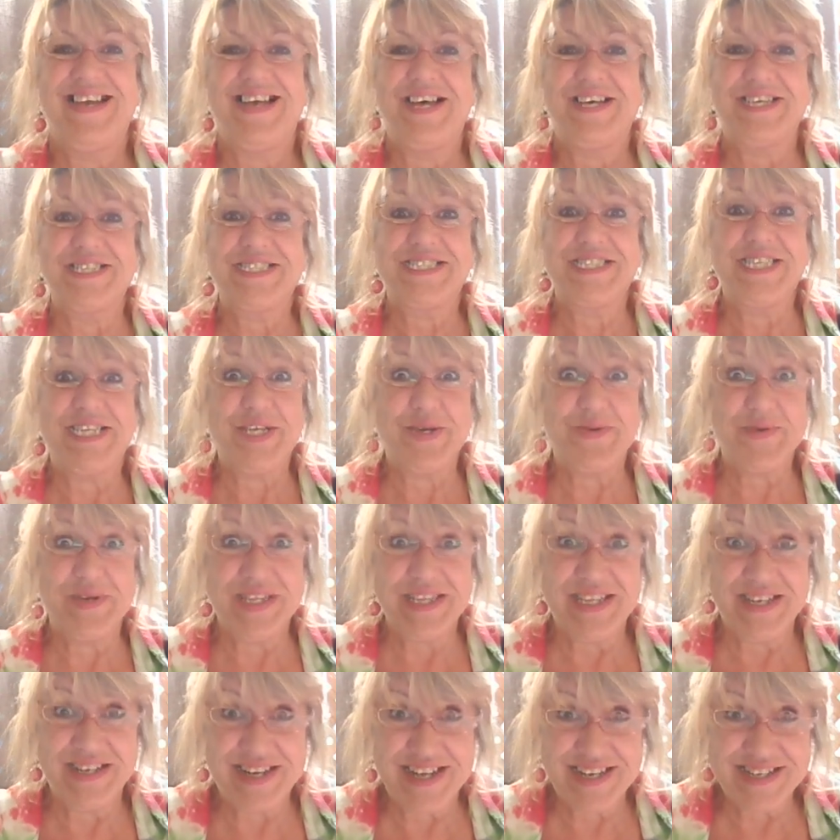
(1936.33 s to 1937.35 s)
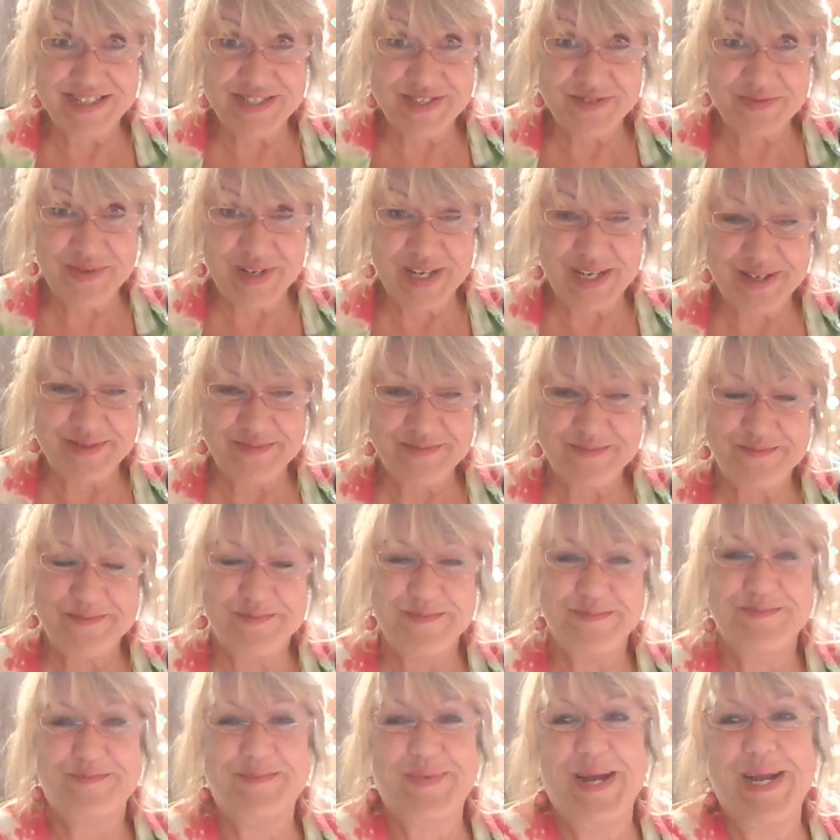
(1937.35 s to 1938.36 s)
I'll see you in the next one.
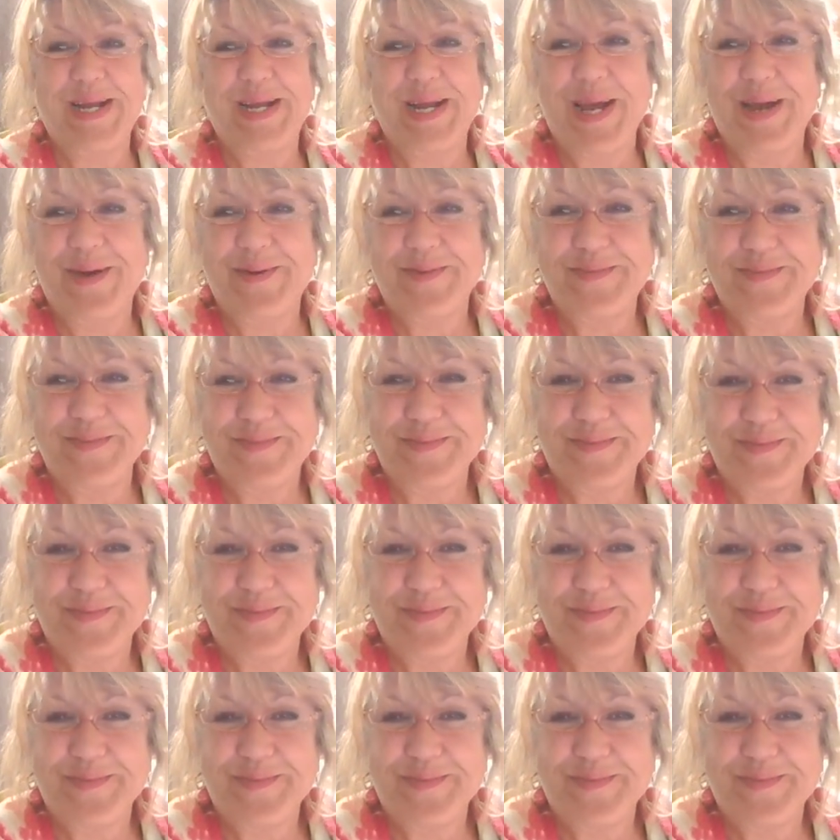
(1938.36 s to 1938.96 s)
Bye now.